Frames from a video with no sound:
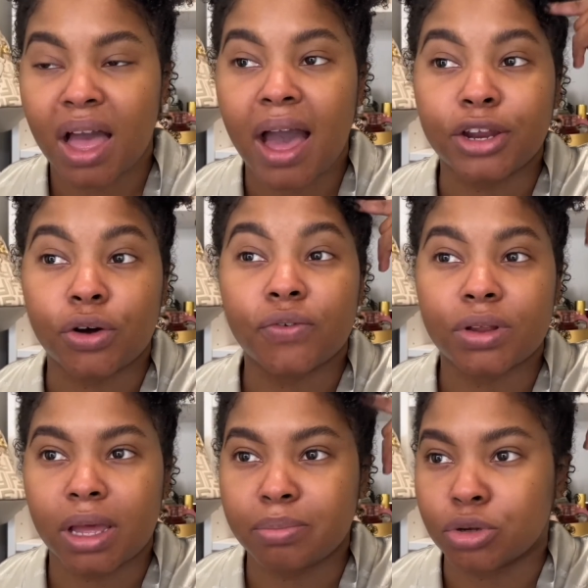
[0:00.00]
I don't feel
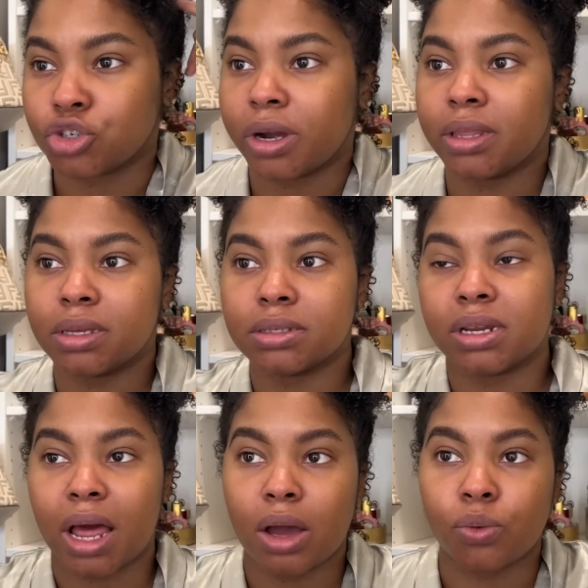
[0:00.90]
like blow drying this.
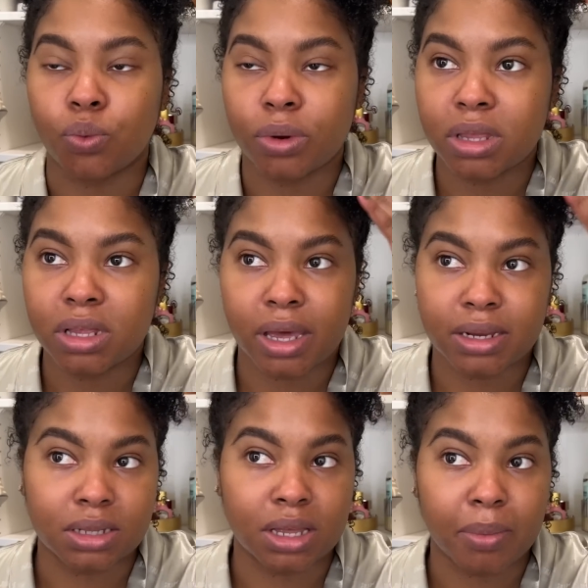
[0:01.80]
And I really like
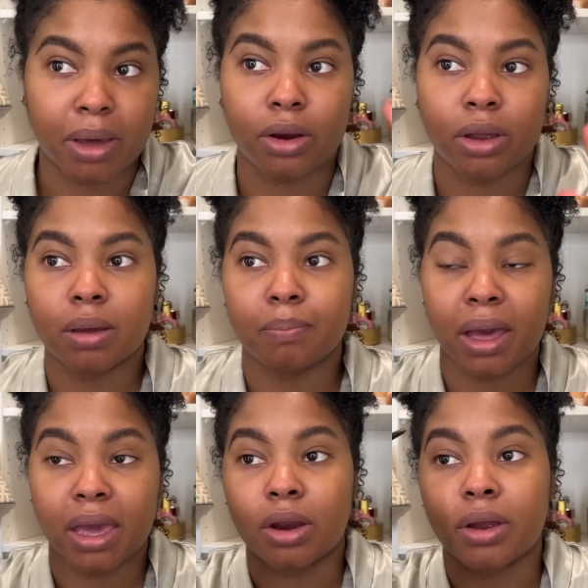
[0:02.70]
to let my, air, my
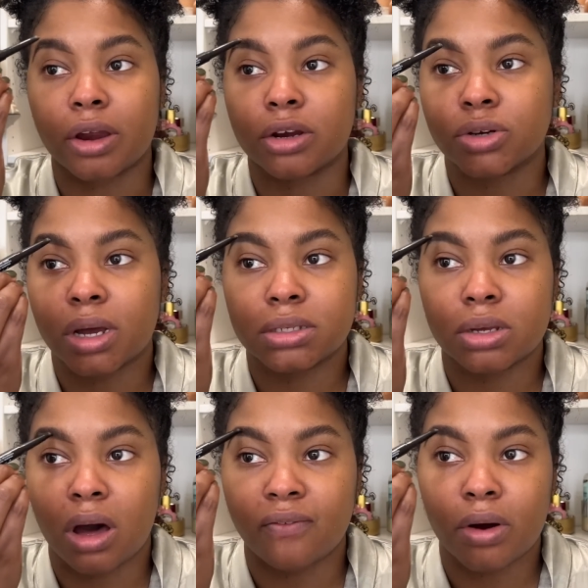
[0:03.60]
hair air dry.
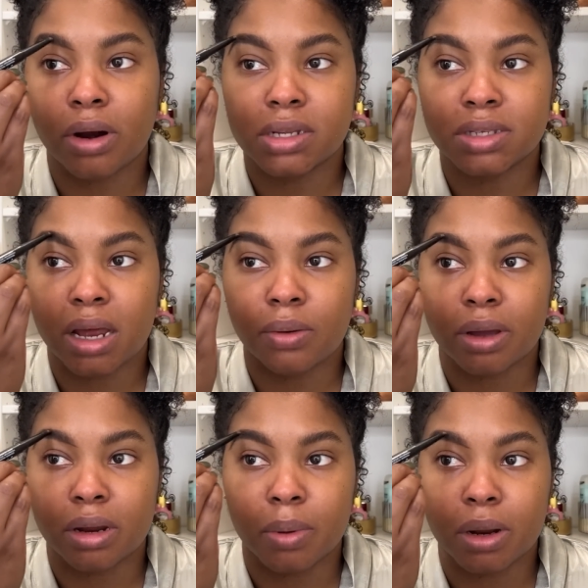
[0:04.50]
So I've already decided we're
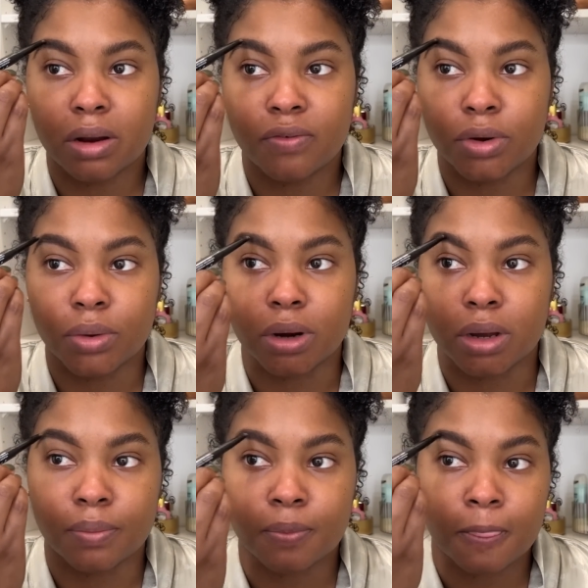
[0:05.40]
going to put on a
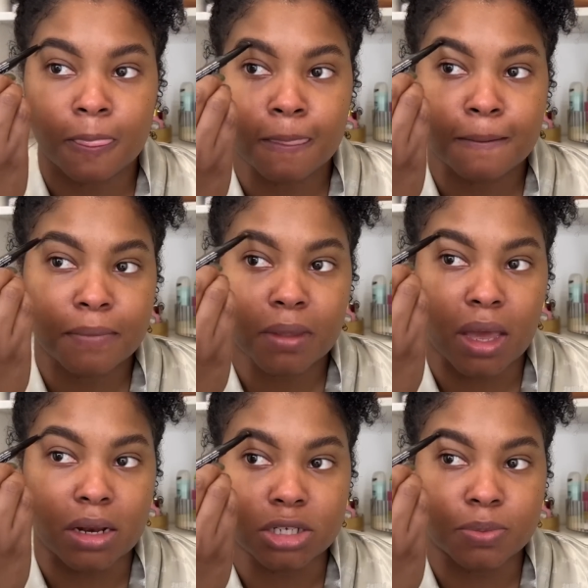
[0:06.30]
fedora
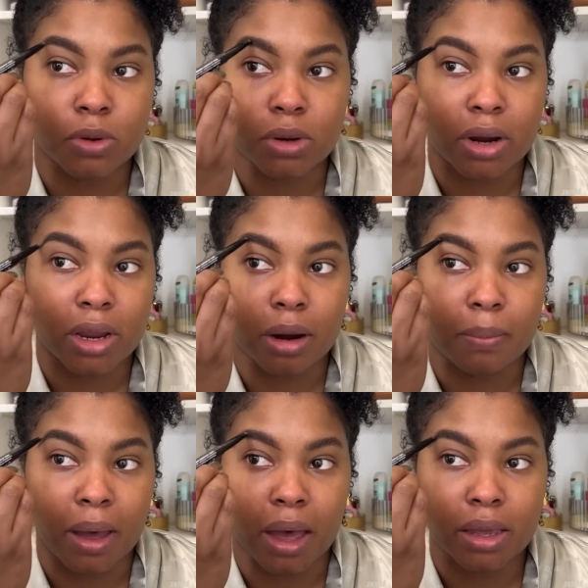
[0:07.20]
and just pulled our hair
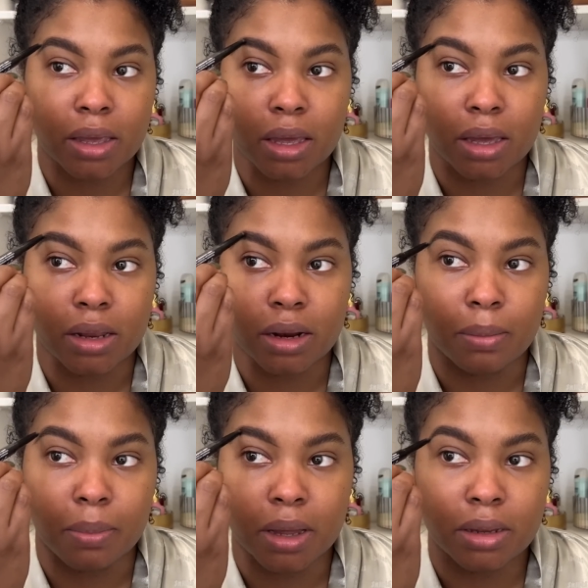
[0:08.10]
back in a
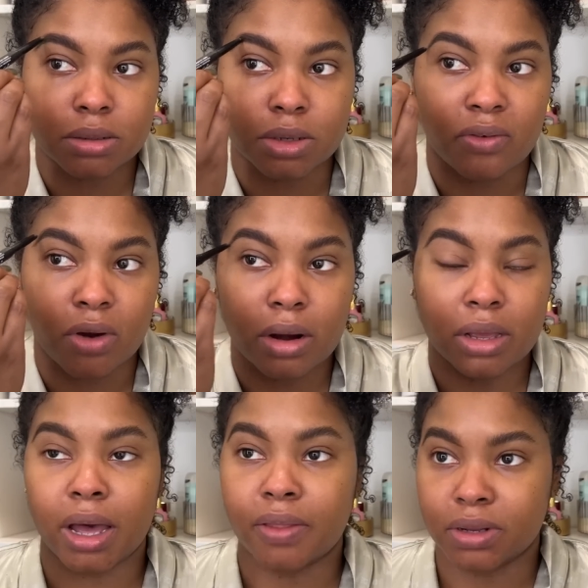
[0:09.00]
bun. So we've already
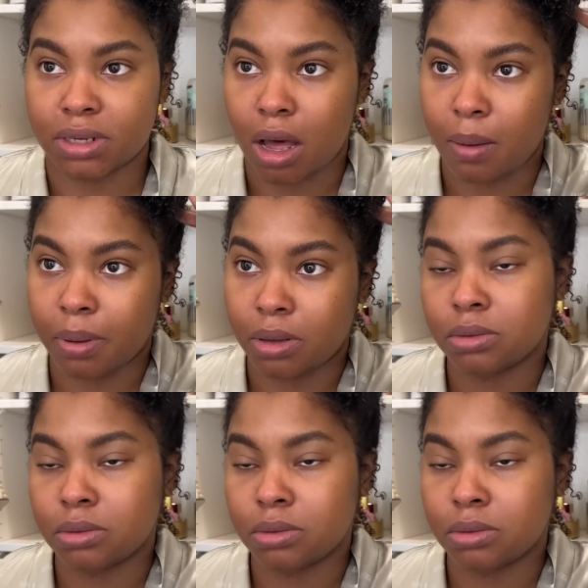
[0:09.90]
got the top.